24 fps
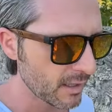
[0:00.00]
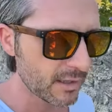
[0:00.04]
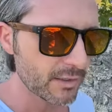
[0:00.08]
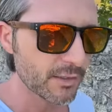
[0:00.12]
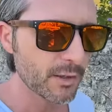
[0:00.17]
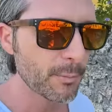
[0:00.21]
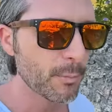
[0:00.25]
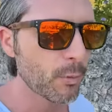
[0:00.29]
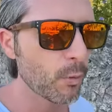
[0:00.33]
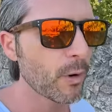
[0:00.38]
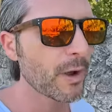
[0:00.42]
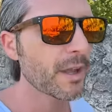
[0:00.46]

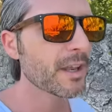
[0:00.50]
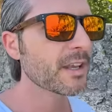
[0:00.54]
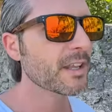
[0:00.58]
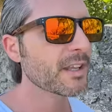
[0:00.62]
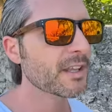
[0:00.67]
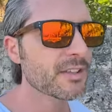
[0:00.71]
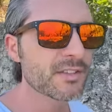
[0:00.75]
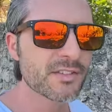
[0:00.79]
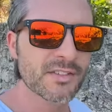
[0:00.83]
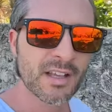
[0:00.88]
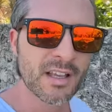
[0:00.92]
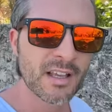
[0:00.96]
The point
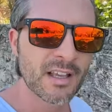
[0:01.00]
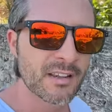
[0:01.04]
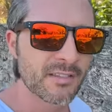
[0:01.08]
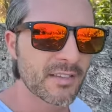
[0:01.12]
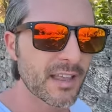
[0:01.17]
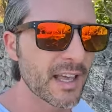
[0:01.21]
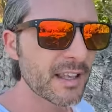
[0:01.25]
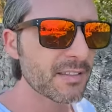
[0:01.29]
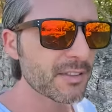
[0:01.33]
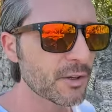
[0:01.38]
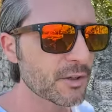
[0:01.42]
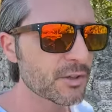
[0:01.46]
is
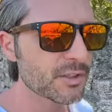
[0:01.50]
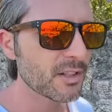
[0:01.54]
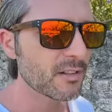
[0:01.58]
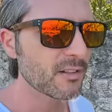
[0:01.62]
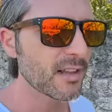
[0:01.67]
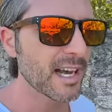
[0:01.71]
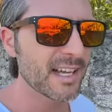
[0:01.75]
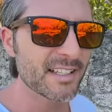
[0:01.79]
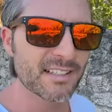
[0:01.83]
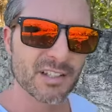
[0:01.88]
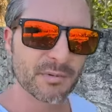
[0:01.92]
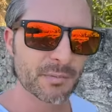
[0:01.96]
that there's a
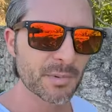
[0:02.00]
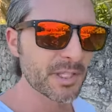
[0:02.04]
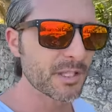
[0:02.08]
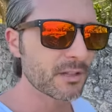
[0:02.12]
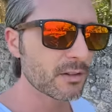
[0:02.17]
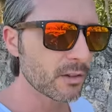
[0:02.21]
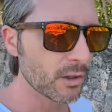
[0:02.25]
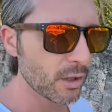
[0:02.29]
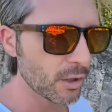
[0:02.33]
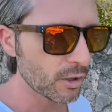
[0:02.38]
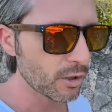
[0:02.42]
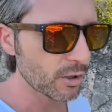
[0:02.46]
lot to be
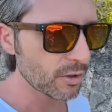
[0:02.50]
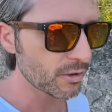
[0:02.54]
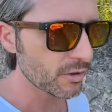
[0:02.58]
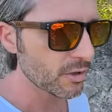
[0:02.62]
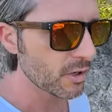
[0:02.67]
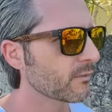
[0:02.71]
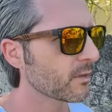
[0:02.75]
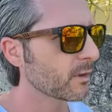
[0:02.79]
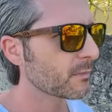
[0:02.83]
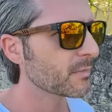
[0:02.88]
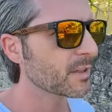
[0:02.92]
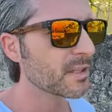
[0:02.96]
learned
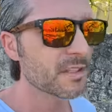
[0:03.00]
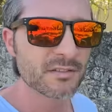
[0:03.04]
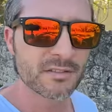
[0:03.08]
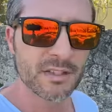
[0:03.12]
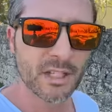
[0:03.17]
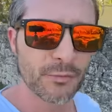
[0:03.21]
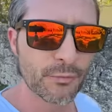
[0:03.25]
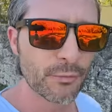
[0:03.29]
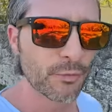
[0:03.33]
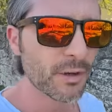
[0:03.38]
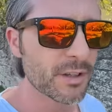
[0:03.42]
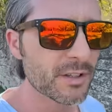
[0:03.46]
from these
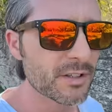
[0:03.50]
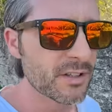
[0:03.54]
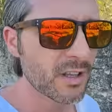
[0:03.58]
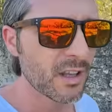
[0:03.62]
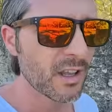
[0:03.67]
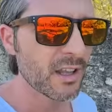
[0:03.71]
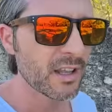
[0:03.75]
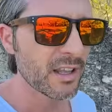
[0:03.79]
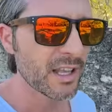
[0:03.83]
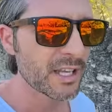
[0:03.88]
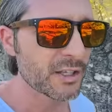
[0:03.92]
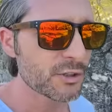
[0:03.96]
different
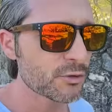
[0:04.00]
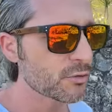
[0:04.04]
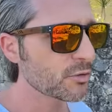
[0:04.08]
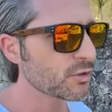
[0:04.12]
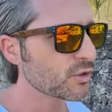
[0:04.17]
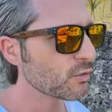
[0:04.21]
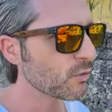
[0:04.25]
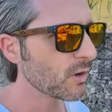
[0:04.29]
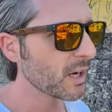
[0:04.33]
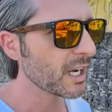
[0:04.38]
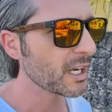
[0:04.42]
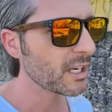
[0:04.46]

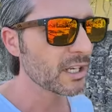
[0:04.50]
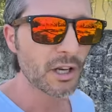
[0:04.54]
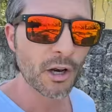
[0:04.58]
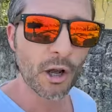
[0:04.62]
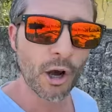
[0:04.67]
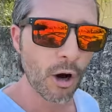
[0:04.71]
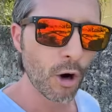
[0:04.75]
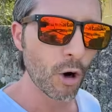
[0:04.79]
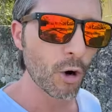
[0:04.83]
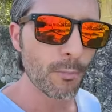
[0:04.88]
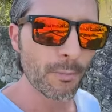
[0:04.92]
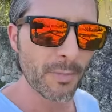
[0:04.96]
interest rate and
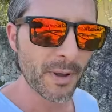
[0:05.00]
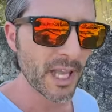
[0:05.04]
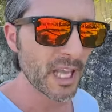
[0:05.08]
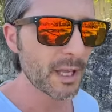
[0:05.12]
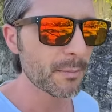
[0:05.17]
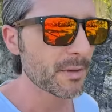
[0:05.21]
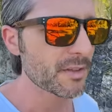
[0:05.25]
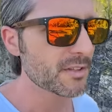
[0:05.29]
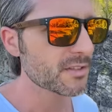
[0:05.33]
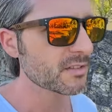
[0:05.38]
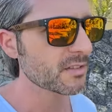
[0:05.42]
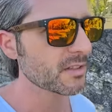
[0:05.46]
home
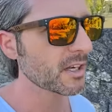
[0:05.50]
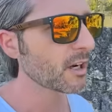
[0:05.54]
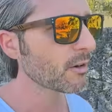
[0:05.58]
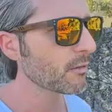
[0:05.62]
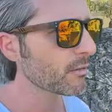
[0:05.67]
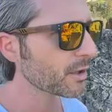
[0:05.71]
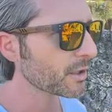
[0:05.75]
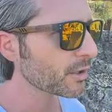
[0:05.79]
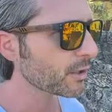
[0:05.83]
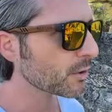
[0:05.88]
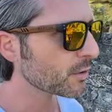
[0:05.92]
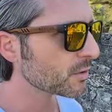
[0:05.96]
payment
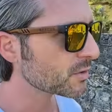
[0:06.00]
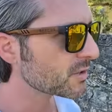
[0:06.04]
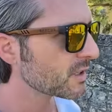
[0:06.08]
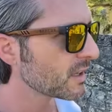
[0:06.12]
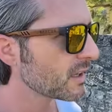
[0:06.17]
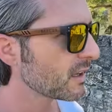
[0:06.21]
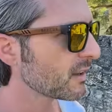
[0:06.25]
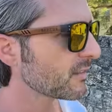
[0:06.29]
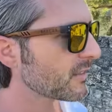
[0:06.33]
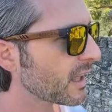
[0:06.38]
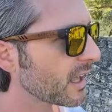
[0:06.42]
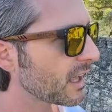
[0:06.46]
scenarios,
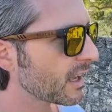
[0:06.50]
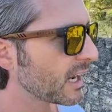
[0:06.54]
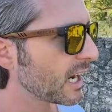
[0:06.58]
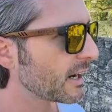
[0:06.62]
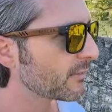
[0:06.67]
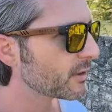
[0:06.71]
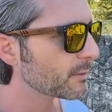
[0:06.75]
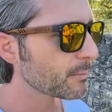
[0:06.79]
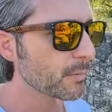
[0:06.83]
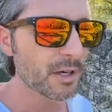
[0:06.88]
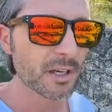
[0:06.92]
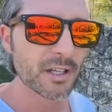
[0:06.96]
that
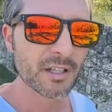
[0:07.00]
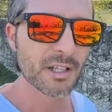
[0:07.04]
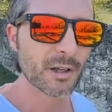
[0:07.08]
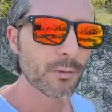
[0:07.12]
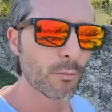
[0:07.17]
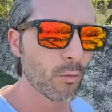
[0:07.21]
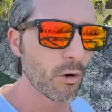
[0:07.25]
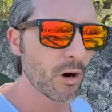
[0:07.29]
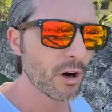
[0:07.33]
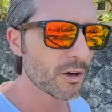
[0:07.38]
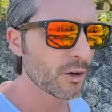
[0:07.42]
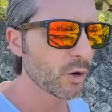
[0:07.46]
everybody
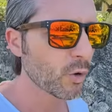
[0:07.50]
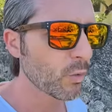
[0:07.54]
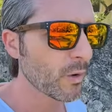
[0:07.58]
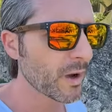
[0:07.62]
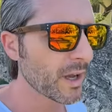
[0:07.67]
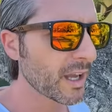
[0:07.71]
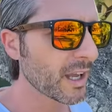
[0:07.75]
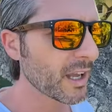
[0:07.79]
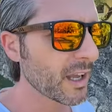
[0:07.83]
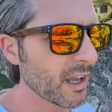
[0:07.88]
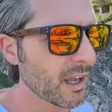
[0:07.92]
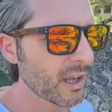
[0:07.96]
can walk
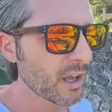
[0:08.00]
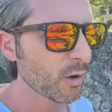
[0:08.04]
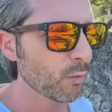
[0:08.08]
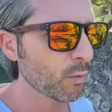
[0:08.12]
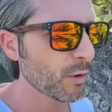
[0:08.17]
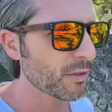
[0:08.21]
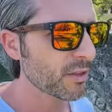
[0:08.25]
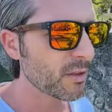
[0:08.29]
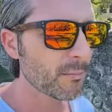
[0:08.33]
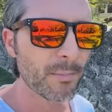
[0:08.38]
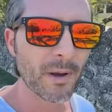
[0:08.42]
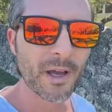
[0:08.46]
away
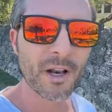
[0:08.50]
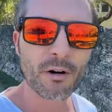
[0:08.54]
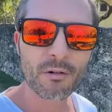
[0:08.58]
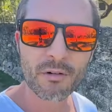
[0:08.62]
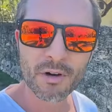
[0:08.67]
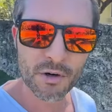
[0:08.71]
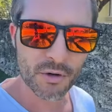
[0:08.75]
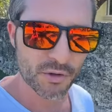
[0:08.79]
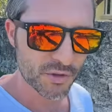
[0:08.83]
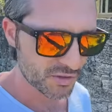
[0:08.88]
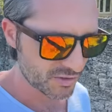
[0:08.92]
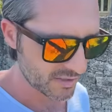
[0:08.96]
with a better
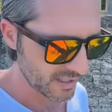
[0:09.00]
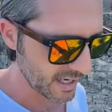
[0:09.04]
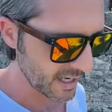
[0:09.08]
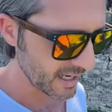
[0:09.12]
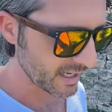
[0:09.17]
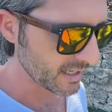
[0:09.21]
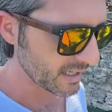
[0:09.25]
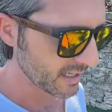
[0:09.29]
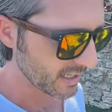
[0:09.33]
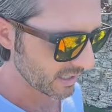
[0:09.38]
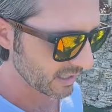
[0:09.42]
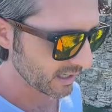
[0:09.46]

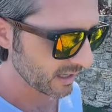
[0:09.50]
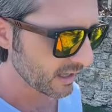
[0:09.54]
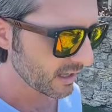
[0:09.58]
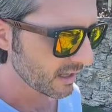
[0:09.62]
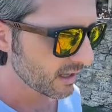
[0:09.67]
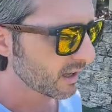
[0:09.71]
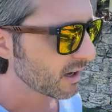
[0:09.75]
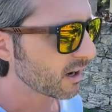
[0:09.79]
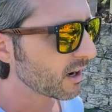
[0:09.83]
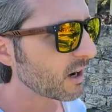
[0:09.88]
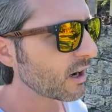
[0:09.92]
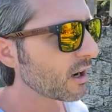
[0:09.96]
understanding
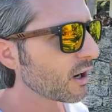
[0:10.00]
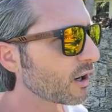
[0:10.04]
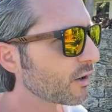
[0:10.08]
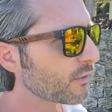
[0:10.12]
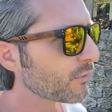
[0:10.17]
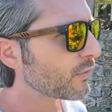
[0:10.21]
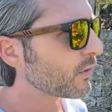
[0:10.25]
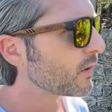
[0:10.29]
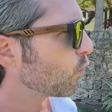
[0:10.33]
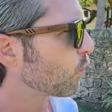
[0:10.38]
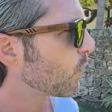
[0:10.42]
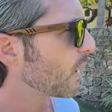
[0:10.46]

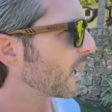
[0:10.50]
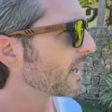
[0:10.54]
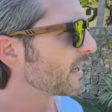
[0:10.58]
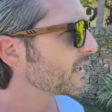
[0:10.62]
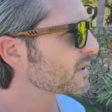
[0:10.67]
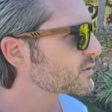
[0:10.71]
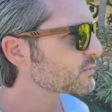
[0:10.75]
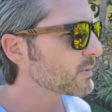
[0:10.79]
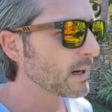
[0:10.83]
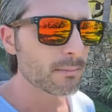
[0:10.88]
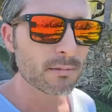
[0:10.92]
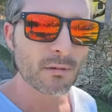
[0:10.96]
of why
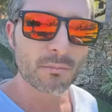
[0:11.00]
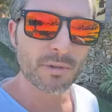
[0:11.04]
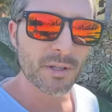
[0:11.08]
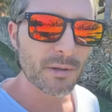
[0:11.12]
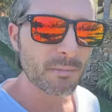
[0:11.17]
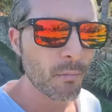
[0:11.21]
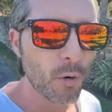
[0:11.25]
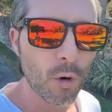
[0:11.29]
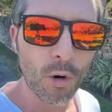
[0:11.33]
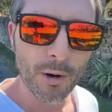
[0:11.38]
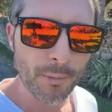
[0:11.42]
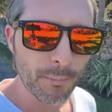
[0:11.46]
it's probably
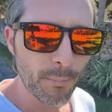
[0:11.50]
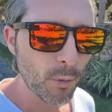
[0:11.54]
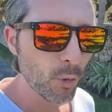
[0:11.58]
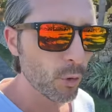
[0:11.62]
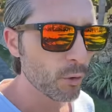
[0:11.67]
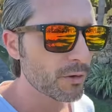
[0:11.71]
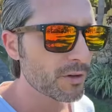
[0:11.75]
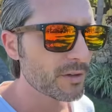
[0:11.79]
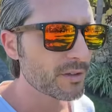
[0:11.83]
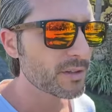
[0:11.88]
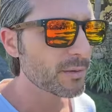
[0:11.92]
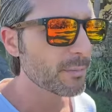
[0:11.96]
more
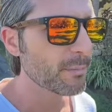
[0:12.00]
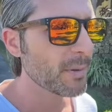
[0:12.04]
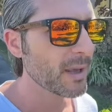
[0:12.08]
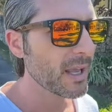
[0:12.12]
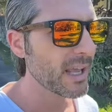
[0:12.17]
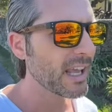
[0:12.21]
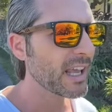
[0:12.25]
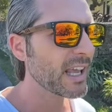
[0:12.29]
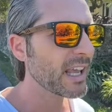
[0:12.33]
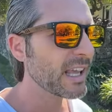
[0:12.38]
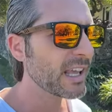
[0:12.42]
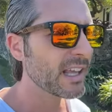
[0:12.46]
important to
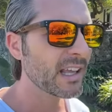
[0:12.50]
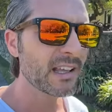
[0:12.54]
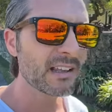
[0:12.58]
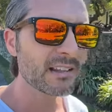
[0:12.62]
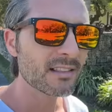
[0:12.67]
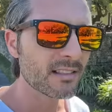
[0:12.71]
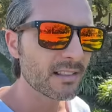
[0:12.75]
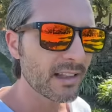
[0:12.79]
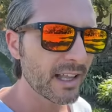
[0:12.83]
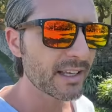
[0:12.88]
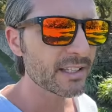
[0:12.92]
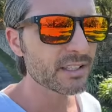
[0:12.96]
pay
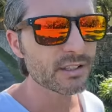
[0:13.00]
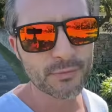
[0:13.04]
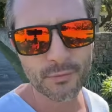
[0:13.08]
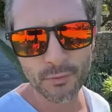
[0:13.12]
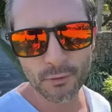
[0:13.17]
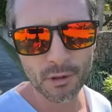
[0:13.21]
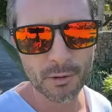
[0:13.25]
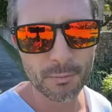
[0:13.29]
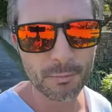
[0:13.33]
less for a